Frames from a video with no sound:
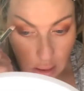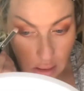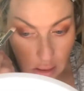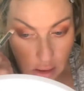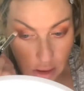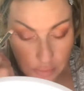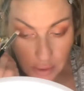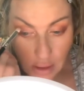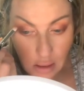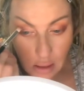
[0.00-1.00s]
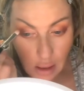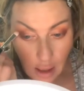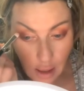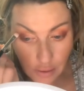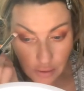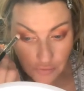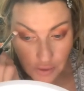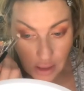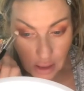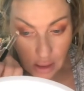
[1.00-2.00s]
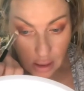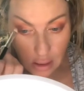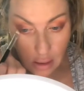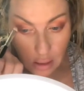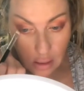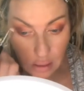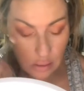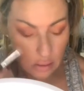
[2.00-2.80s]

kind of touch up that little outer V here.